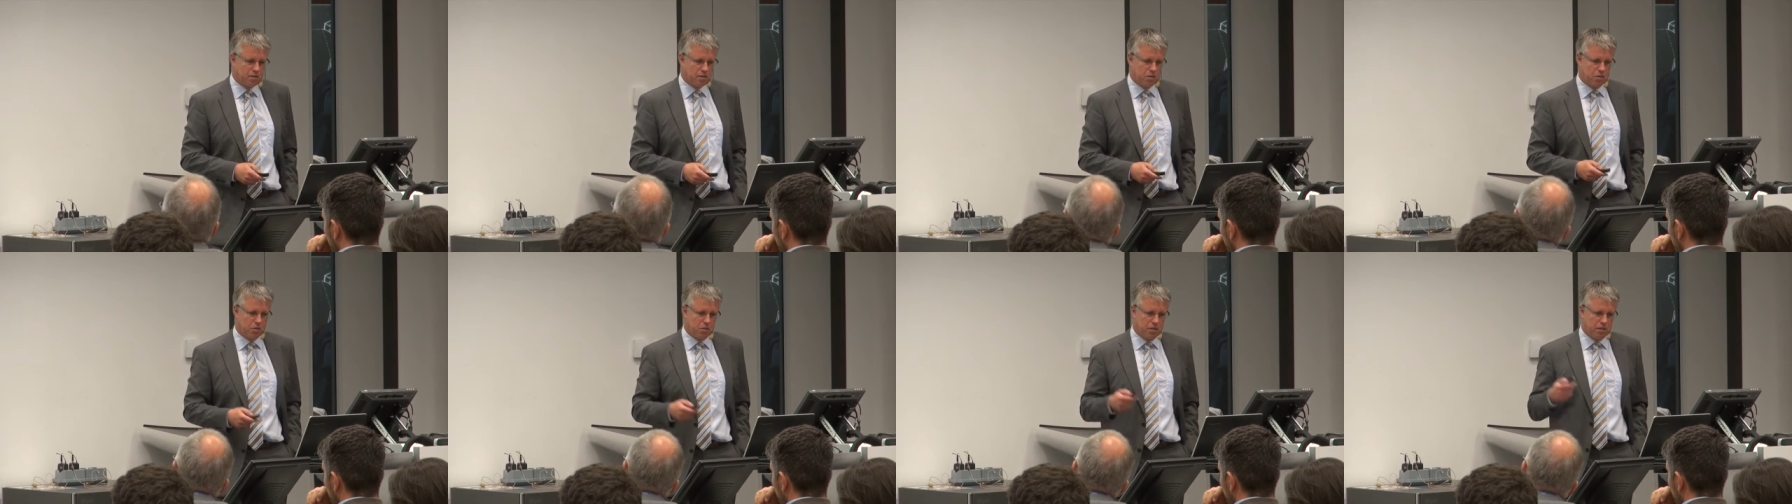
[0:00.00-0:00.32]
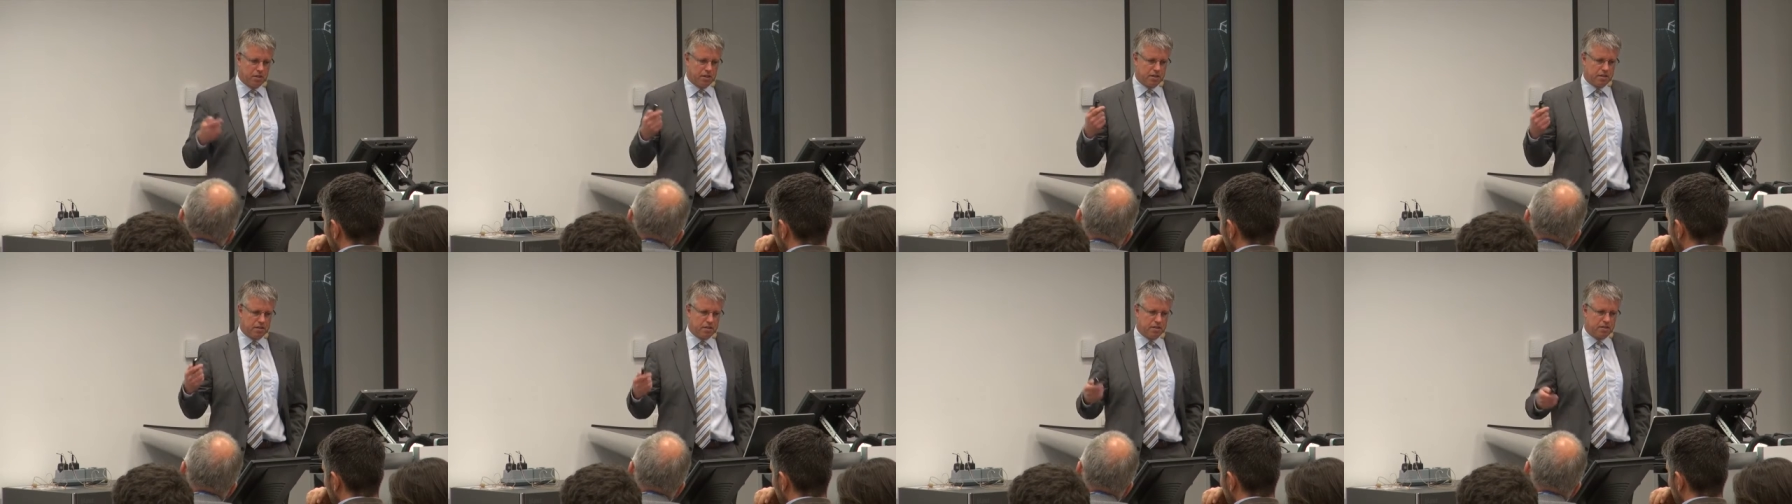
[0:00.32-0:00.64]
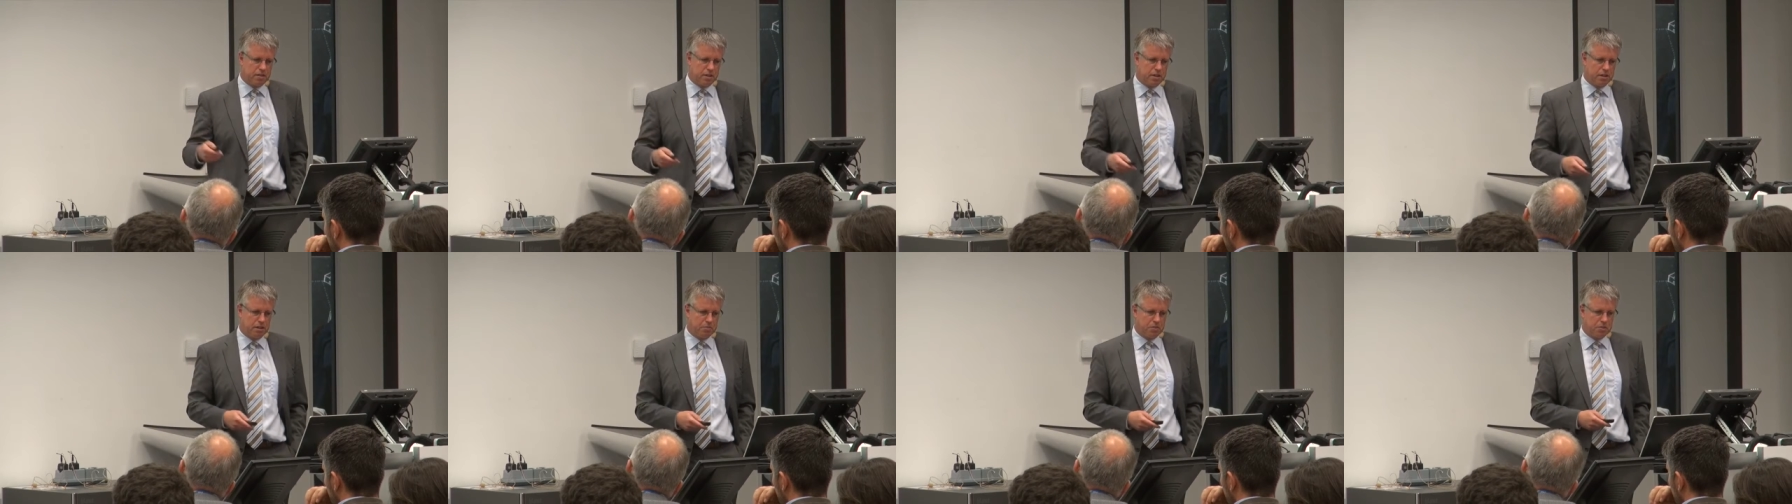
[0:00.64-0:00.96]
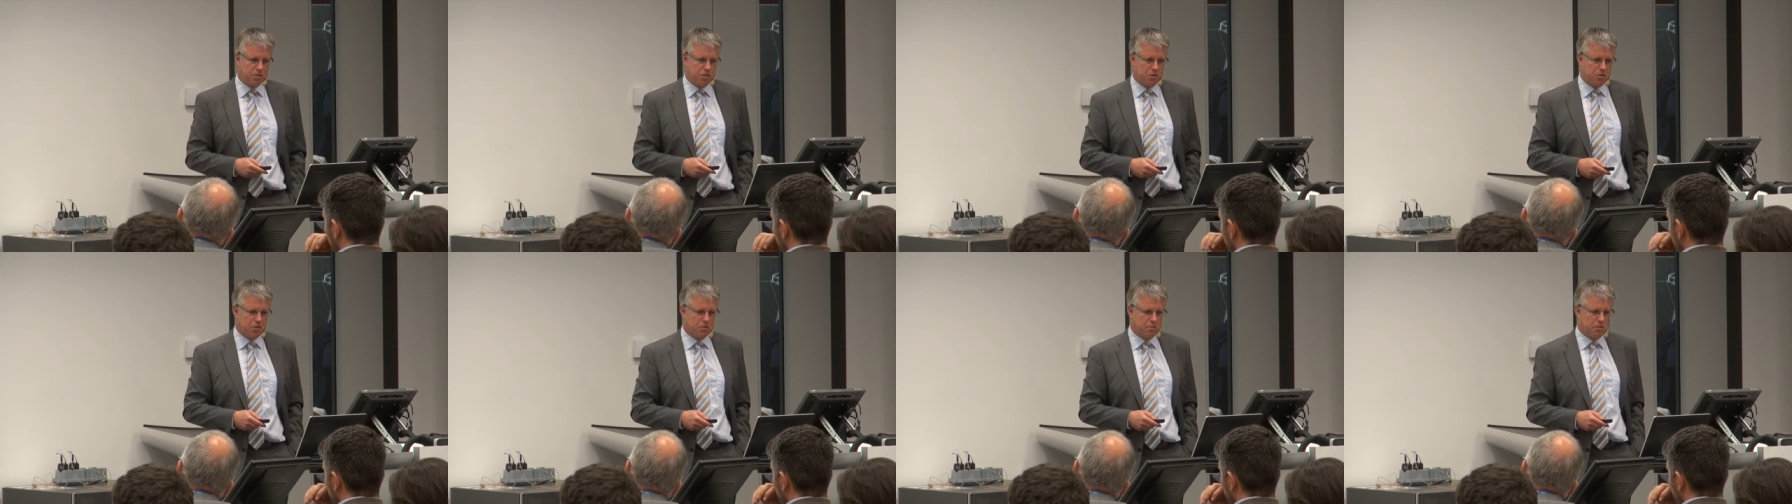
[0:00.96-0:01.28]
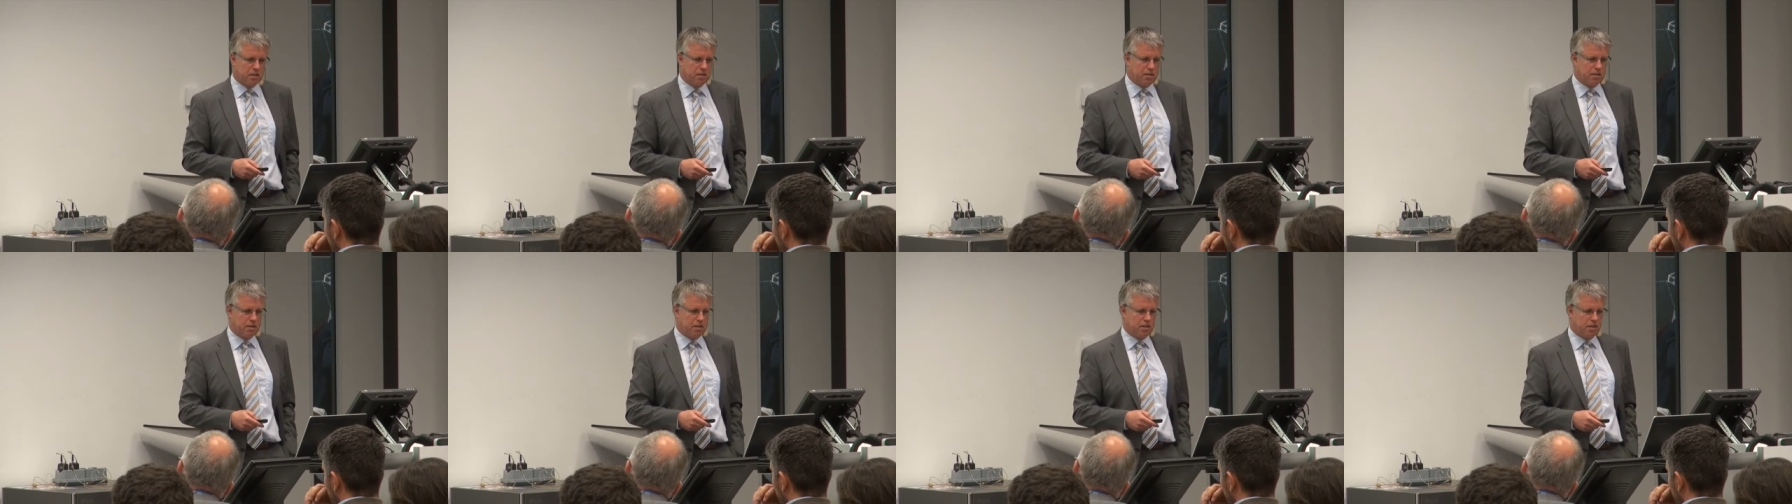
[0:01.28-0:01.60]
So this helps
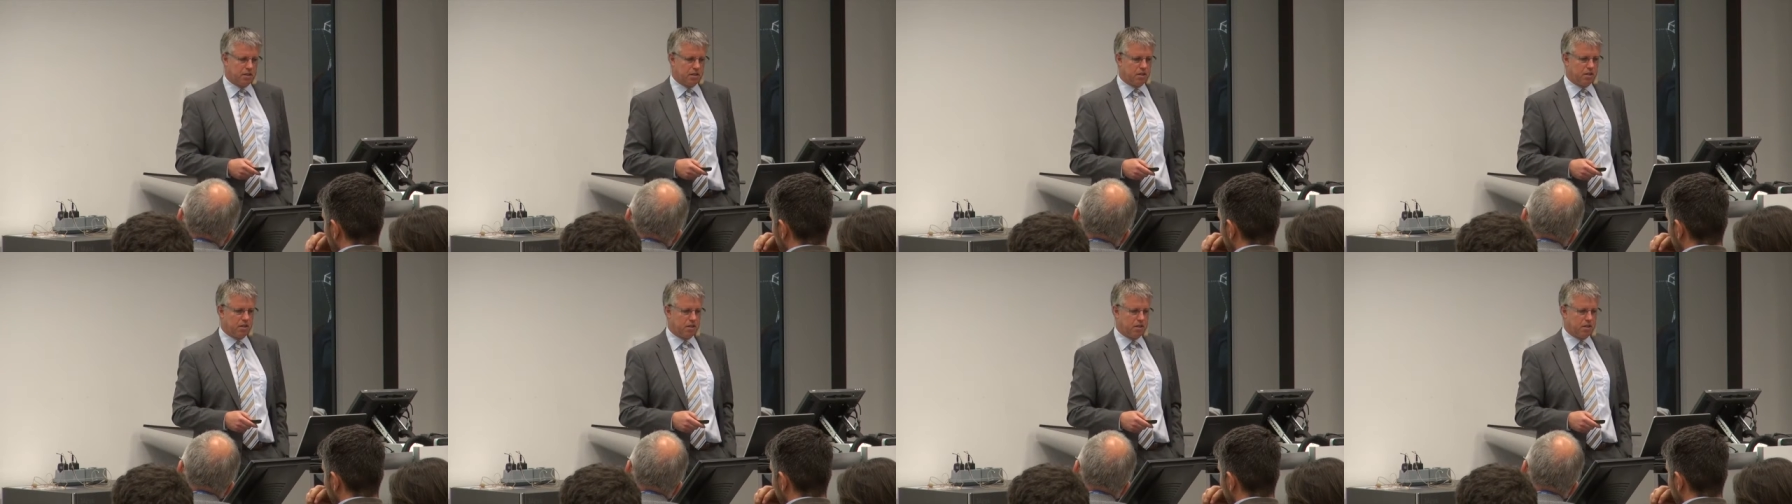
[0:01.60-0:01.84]
automate